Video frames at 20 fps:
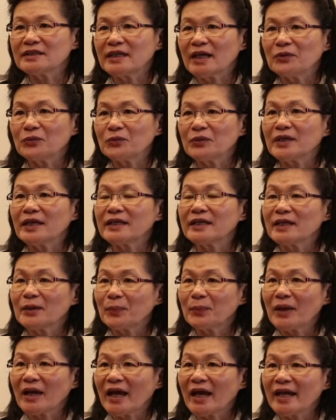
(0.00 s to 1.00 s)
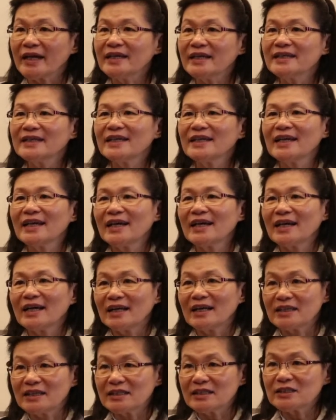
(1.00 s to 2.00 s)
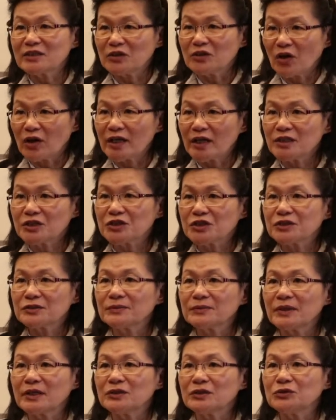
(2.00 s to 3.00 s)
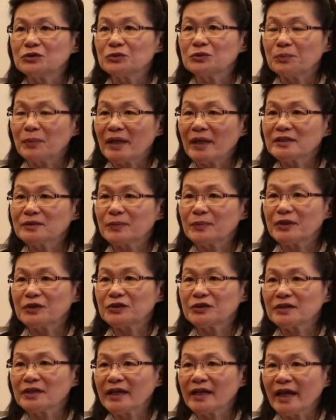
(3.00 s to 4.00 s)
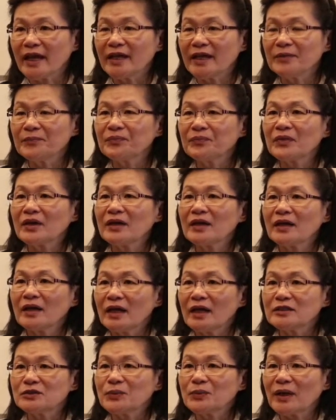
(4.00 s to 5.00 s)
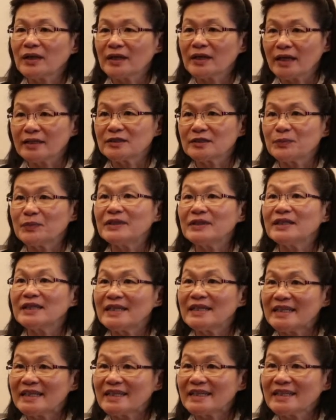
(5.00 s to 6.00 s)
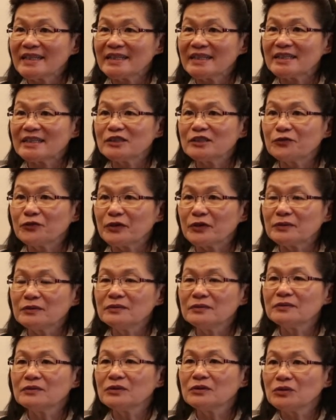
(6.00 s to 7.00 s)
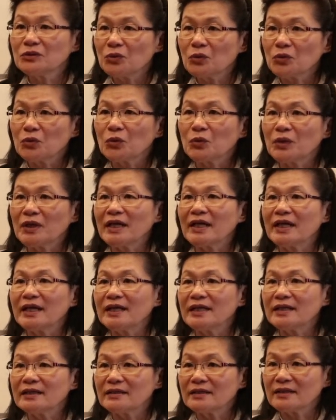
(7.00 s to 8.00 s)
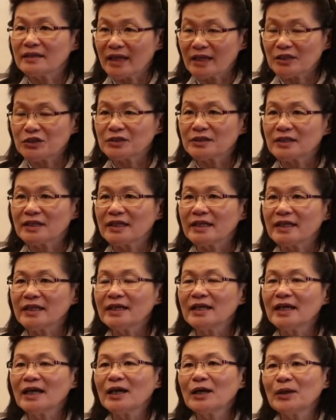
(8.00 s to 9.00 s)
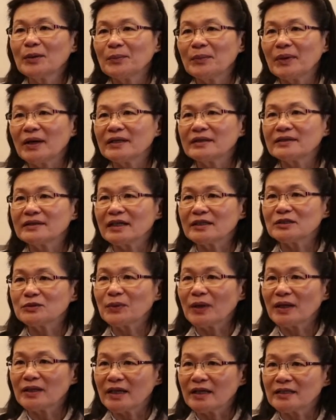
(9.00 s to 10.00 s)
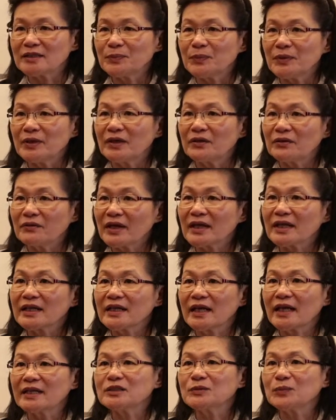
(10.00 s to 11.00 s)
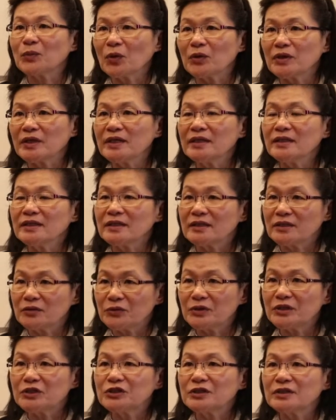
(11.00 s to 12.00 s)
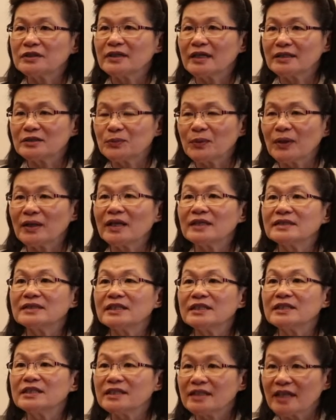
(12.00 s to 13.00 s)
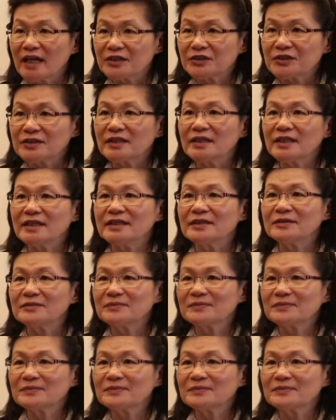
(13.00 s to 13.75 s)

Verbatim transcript: that we can apply uh, this knowledge into best patient care, as well as be the leader in this field, not only nationally, but as well as be a recognized body in the region as well as internationally.